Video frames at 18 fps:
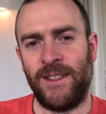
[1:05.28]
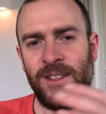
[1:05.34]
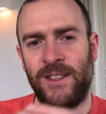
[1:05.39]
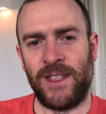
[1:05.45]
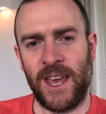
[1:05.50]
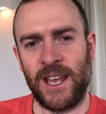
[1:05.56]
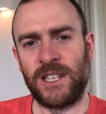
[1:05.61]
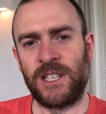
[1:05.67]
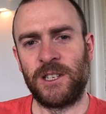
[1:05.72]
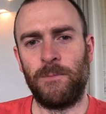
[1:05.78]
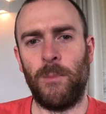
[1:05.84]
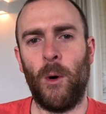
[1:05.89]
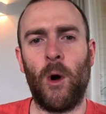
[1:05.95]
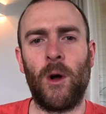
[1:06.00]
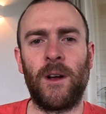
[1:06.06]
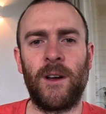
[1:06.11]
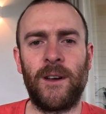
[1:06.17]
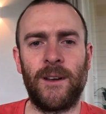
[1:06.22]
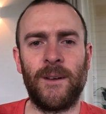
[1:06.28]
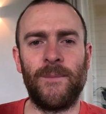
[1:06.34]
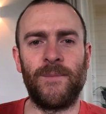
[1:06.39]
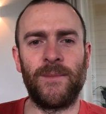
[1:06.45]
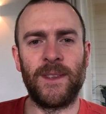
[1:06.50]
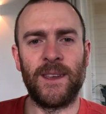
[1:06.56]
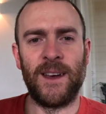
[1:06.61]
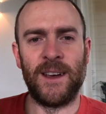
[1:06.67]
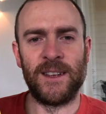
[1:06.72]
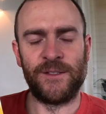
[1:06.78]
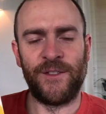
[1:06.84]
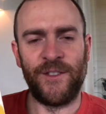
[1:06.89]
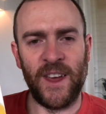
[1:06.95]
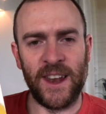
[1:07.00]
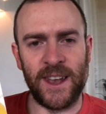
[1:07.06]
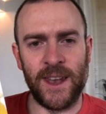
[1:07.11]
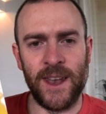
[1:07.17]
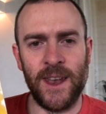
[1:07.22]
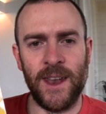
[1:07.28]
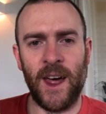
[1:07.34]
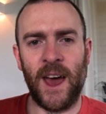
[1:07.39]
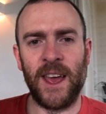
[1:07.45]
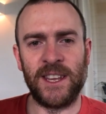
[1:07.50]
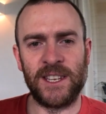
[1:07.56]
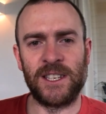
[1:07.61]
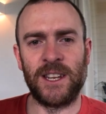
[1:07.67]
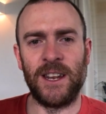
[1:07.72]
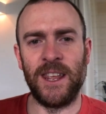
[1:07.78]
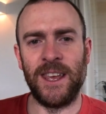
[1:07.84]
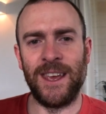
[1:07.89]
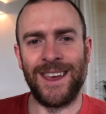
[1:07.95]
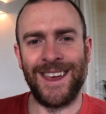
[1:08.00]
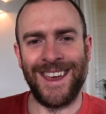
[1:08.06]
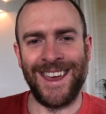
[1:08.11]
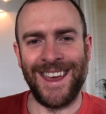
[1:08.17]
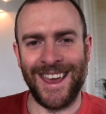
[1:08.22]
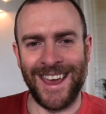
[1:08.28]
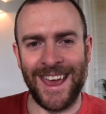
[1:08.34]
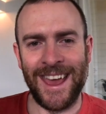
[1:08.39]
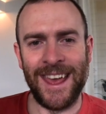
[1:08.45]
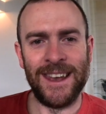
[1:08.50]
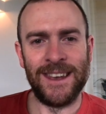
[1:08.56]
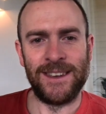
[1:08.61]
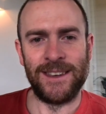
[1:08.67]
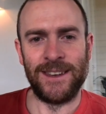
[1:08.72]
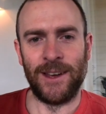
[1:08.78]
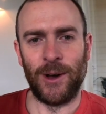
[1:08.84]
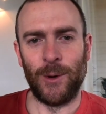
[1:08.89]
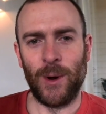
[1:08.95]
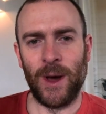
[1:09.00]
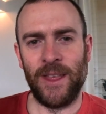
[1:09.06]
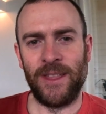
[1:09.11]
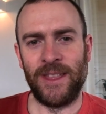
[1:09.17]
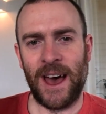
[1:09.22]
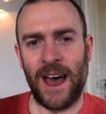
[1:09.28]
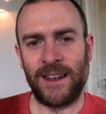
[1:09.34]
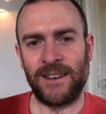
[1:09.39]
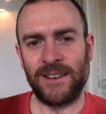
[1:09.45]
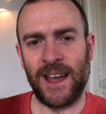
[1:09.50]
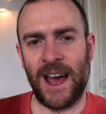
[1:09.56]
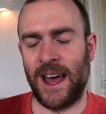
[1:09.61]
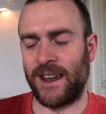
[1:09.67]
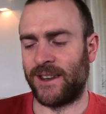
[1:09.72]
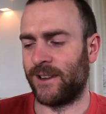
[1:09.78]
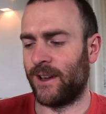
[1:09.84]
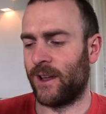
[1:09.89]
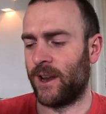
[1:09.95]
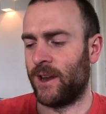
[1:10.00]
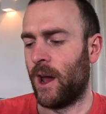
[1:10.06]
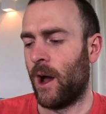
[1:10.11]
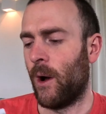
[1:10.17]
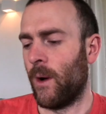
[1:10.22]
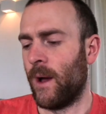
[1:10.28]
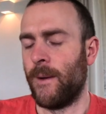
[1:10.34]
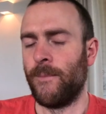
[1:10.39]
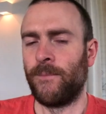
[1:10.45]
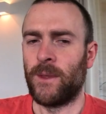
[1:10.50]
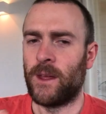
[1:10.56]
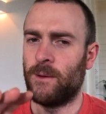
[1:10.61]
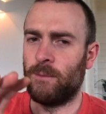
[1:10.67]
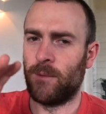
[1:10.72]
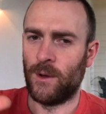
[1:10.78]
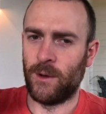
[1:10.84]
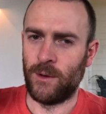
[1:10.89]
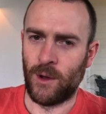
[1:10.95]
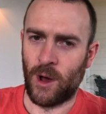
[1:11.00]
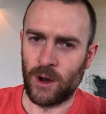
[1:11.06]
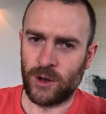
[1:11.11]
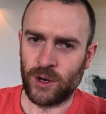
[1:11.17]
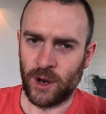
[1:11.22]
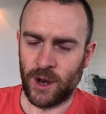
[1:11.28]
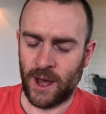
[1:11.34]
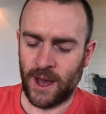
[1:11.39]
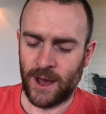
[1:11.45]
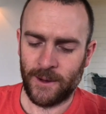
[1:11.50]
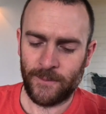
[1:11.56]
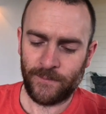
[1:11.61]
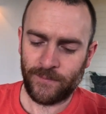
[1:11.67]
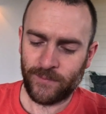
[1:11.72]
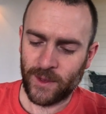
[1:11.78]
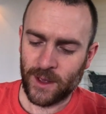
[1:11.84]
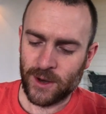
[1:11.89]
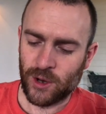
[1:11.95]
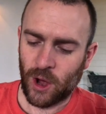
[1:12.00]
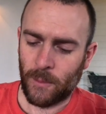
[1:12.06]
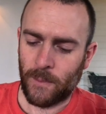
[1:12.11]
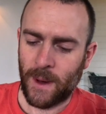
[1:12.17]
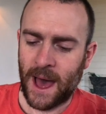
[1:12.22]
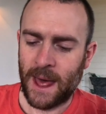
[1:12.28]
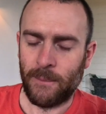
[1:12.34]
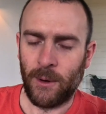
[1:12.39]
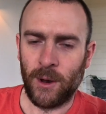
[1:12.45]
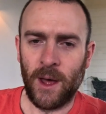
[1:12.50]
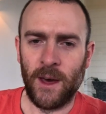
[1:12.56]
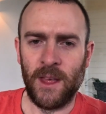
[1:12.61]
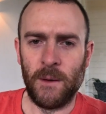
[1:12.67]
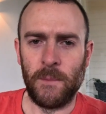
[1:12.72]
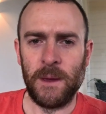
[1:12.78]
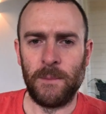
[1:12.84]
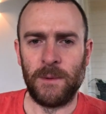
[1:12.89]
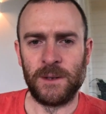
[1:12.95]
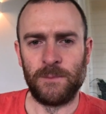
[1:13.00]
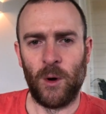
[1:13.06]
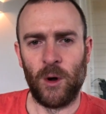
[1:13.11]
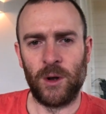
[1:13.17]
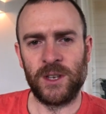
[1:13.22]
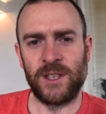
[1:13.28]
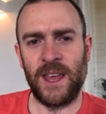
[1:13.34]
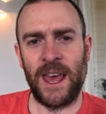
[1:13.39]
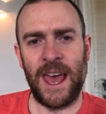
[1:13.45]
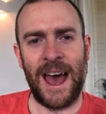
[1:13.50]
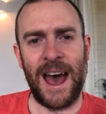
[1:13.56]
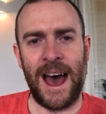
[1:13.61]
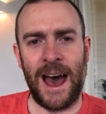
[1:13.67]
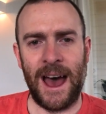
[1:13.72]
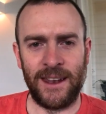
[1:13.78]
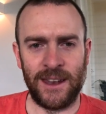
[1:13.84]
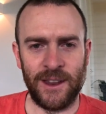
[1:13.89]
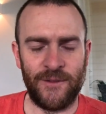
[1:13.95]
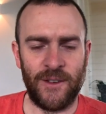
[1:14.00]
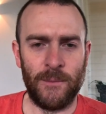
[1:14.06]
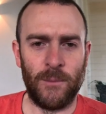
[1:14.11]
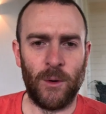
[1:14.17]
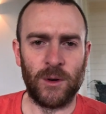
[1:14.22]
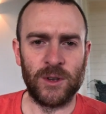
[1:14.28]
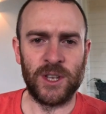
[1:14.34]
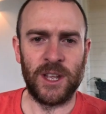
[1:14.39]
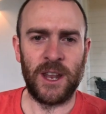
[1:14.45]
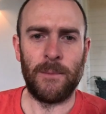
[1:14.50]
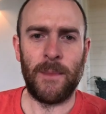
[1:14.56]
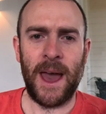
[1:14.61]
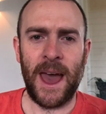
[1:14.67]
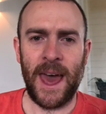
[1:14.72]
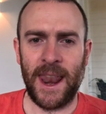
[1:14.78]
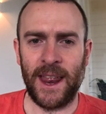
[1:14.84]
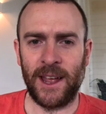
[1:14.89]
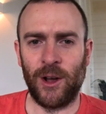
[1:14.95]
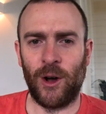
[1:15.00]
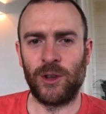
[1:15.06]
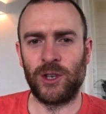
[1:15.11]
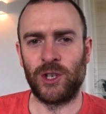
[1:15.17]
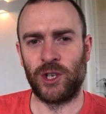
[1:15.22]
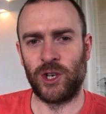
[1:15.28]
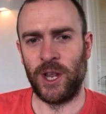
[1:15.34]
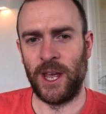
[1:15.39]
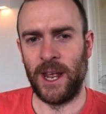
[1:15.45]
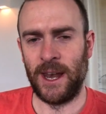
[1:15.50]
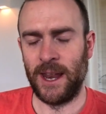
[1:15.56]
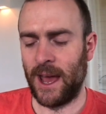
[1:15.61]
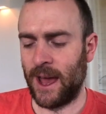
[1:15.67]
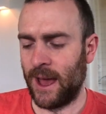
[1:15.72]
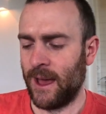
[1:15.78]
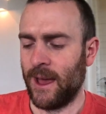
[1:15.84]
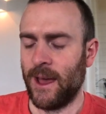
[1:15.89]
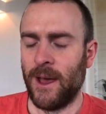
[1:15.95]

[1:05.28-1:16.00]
This book has fit nicely into that category. Now, not gonna talk bad about other people's books. There are different books in America, Australia,